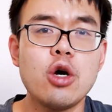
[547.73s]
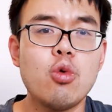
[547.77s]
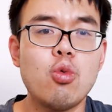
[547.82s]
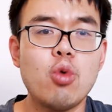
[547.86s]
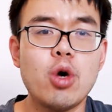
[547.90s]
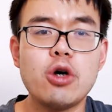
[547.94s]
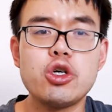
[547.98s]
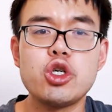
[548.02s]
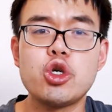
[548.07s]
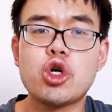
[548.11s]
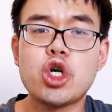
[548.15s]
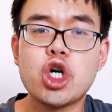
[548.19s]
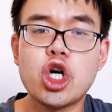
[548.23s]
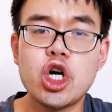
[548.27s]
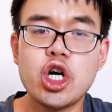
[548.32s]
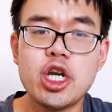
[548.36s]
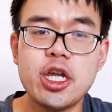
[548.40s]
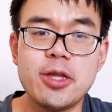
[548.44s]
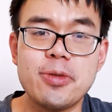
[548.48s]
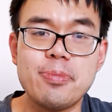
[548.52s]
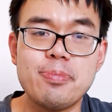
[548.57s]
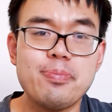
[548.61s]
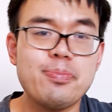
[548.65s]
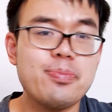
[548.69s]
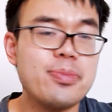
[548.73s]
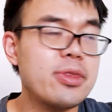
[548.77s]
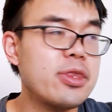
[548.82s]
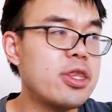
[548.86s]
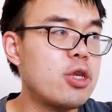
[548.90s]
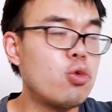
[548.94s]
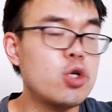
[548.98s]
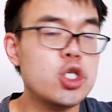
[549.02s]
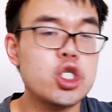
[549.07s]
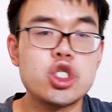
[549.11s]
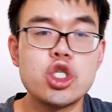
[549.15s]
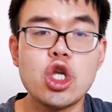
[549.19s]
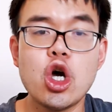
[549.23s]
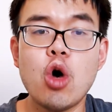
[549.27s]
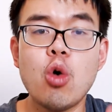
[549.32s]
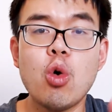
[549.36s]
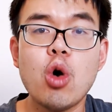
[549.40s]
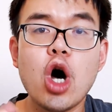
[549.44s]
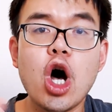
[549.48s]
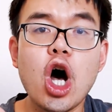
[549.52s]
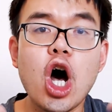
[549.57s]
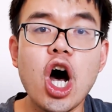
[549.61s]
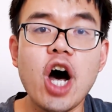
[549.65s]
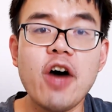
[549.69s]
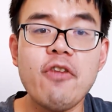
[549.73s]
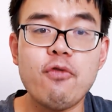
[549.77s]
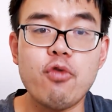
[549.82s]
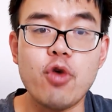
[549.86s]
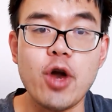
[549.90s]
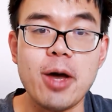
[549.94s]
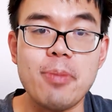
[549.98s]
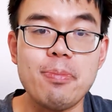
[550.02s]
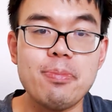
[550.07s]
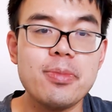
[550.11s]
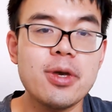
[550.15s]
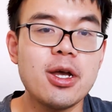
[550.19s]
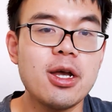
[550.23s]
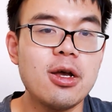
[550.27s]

well, you couldn't. There was no off ramp.